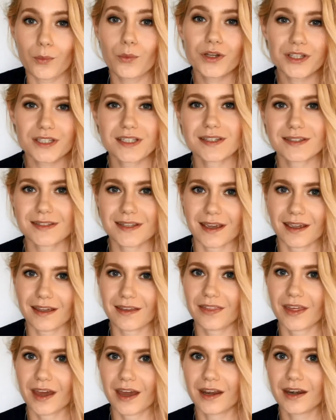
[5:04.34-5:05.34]
want to say
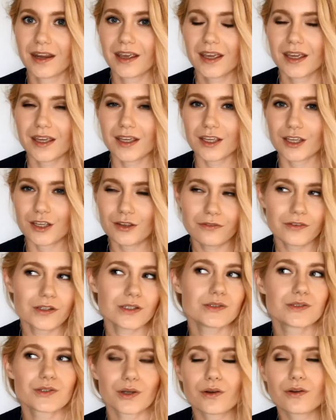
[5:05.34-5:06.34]
that if
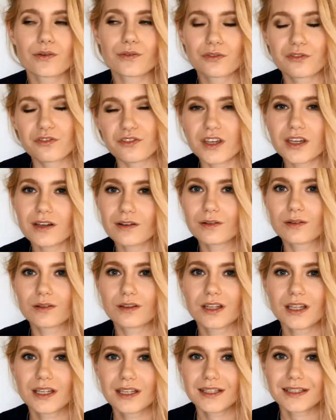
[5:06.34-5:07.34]
you don't
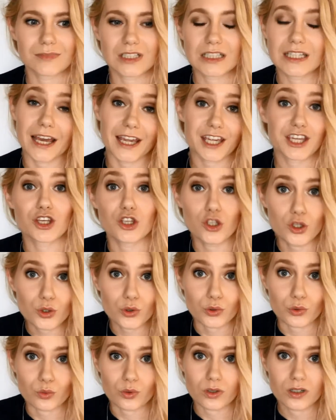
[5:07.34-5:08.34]
feel like
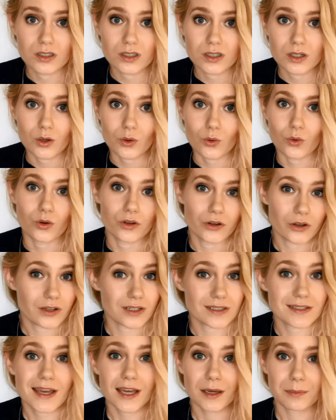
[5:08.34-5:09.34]
you or not
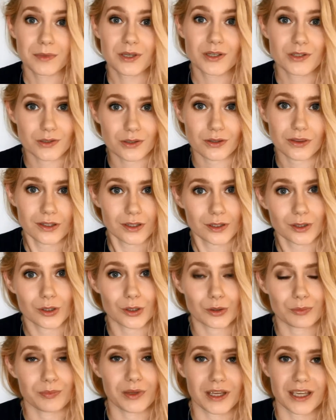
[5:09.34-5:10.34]
as happy as you think you
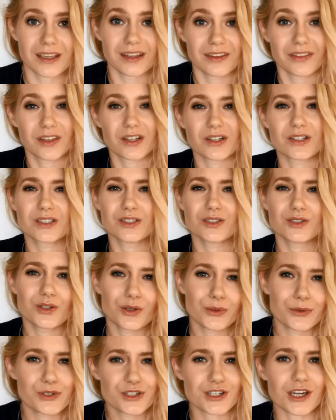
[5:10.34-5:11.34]
could be, there is
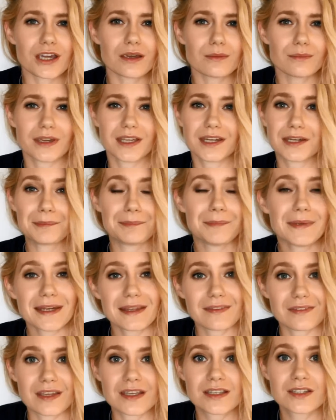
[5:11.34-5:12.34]
no shame in
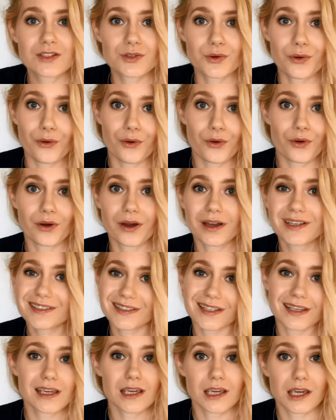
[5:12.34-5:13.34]
admitting this or
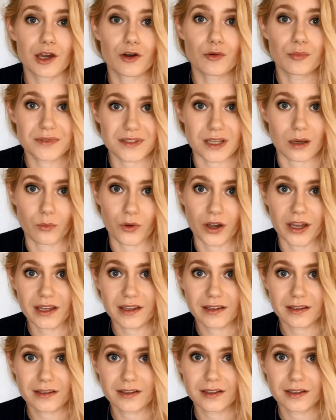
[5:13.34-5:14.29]
seeking help somewhere.